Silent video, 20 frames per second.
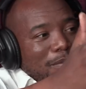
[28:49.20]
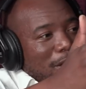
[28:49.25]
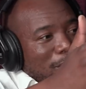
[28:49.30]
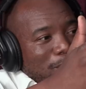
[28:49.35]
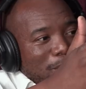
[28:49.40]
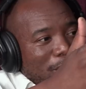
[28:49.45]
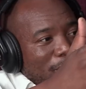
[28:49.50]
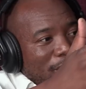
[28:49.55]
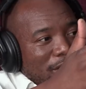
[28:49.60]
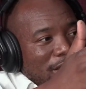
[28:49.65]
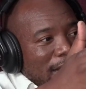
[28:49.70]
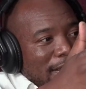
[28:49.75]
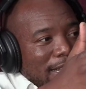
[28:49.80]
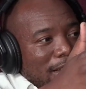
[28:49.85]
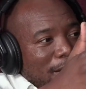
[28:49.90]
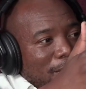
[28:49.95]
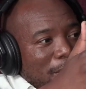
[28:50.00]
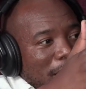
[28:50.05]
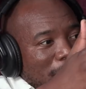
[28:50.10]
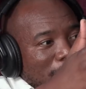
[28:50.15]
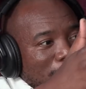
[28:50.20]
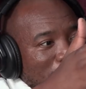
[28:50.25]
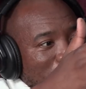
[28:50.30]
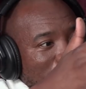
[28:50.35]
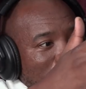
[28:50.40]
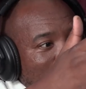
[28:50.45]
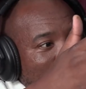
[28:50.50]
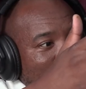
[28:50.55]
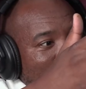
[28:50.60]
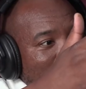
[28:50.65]
must be rejected by the
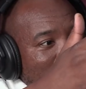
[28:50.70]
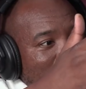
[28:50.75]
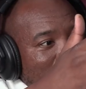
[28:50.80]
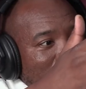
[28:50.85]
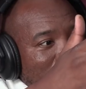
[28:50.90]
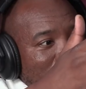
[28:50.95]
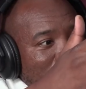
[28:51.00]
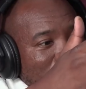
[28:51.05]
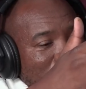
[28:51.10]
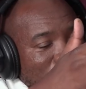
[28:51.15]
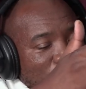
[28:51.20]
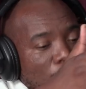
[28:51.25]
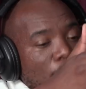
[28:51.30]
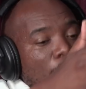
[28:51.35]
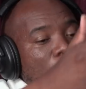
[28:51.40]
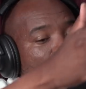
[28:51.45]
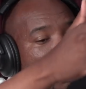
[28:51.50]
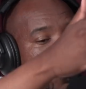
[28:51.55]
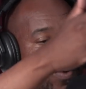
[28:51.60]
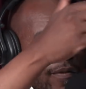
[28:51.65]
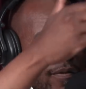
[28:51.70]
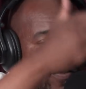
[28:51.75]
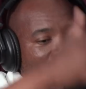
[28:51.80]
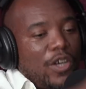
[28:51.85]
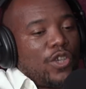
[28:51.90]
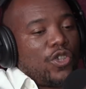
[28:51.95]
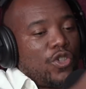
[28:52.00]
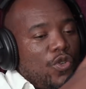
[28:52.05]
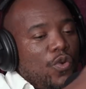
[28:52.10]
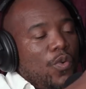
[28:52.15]
people of this country. So we've got
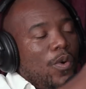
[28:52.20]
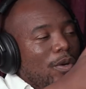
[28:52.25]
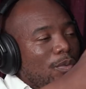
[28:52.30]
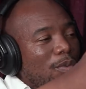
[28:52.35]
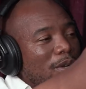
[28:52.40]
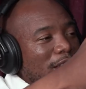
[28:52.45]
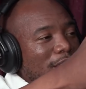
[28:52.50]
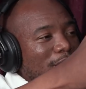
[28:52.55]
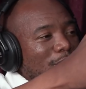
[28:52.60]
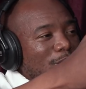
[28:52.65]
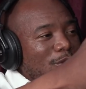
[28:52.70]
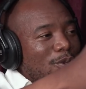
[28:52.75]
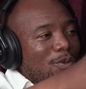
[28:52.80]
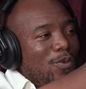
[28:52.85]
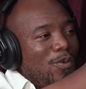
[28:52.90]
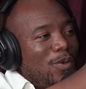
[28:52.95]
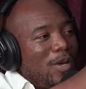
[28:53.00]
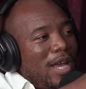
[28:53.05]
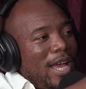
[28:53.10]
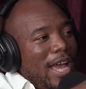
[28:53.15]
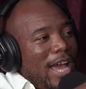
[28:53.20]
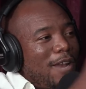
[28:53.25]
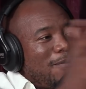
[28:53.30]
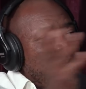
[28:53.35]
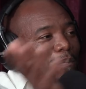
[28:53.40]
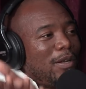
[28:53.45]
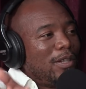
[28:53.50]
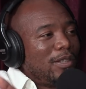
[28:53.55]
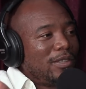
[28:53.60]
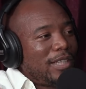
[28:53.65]
to do what we need to do
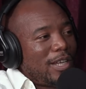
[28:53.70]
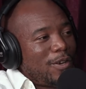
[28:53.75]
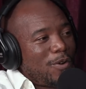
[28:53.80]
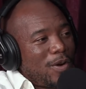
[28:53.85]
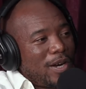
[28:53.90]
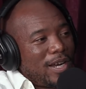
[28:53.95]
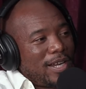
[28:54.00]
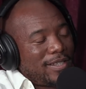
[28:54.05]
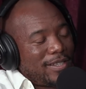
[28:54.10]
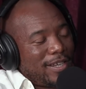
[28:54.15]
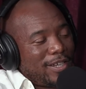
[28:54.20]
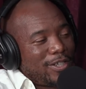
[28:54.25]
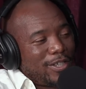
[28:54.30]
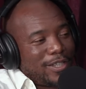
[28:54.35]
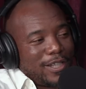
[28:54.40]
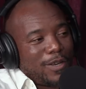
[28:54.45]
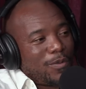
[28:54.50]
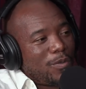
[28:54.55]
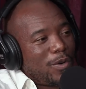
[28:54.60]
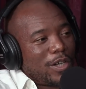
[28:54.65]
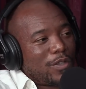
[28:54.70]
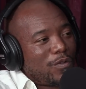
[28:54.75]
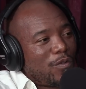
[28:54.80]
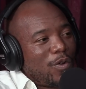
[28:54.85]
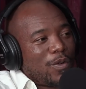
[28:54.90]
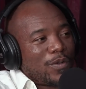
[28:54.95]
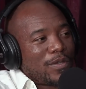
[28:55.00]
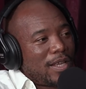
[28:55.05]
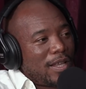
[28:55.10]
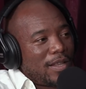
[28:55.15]
and build an organization that works
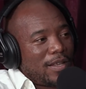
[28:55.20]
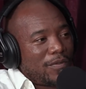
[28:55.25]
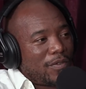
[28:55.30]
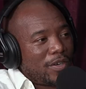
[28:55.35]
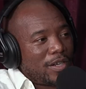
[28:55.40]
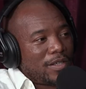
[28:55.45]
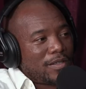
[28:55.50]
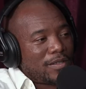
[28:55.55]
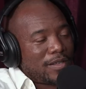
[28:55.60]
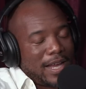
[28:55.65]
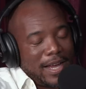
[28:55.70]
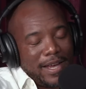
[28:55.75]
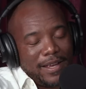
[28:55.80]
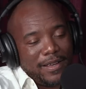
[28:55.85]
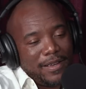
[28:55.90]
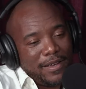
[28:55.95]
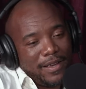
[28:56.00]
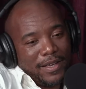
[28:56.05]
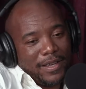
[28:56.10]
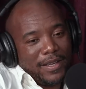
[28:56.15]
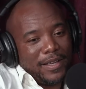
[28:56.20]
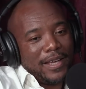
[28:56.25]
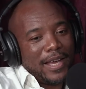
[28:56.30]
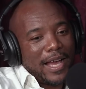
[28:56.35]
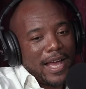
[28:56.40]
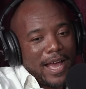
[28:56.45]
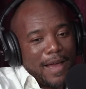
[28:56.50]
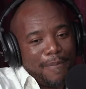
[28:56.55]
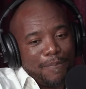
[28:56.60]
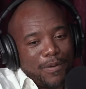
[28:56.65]
for all South Africans.
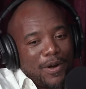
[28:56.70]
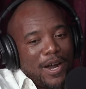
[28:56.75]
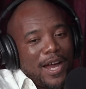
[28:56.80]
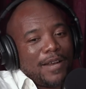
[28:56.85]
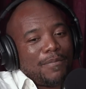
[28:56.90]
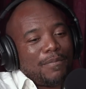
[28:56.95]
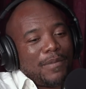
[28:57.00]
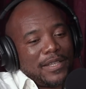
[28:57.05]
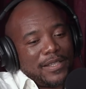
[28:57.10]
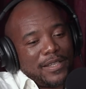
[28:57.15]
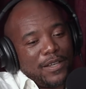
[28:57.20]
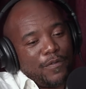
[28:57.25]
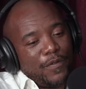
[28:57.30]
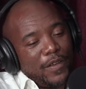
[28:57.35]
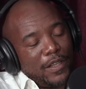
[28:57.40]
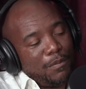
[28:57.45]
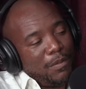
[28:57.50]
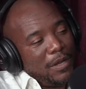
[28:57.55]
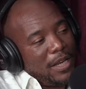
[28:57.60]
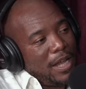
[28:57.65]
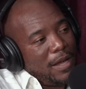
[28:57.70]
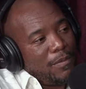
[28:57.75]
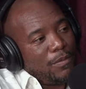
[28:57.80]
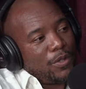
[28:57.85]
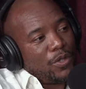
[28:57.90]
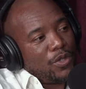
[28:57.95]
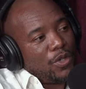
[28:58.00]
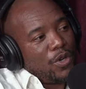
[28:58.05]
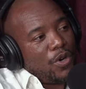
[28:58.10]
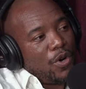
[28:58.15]
I pride myself at being
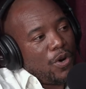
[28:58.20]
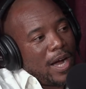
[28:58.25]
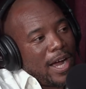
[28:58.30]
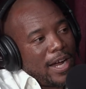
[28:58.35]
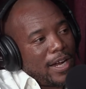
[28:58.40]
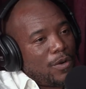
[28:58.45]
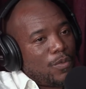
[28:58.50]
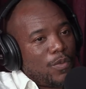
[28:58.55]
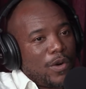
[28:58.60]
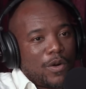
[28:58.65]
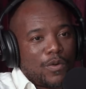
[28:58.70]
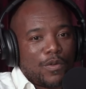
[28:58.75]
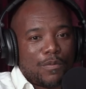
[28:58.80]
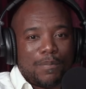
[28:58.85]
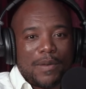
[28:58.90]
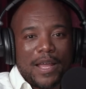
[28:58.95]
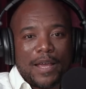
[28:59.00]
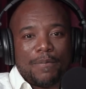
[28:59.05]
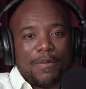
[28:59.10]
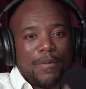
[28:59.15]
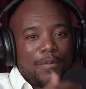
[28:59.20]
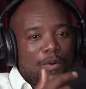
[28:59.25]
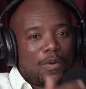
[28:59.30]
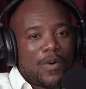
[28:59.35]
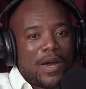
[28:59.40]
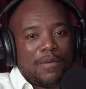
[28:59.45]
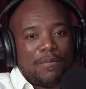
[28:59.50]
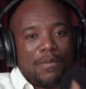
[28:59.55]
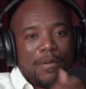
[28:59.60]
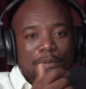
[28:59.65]
able to go, I can work with black people,
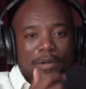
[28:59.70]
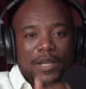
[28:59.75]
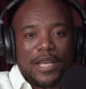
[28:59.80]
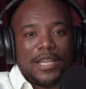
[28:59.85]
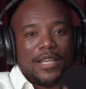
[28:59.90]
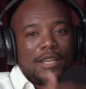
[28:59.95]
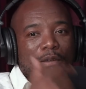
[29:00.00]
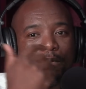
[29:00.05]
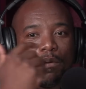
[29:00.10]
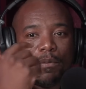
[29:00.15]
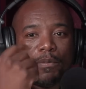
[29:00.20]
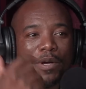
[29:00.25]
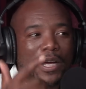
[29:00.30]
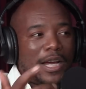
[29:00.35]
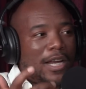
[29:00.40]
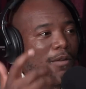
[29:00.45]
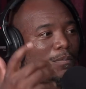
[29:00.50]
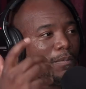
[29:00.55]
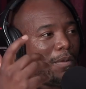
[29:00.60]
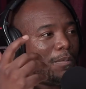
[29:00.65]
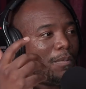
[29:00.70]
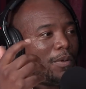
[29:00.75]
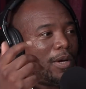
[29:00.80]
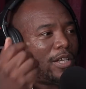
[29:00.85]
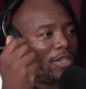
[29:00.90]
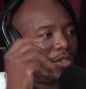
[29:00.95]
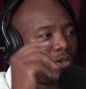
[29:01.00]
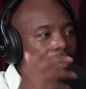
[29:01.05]
white people, Indian people, colored people, and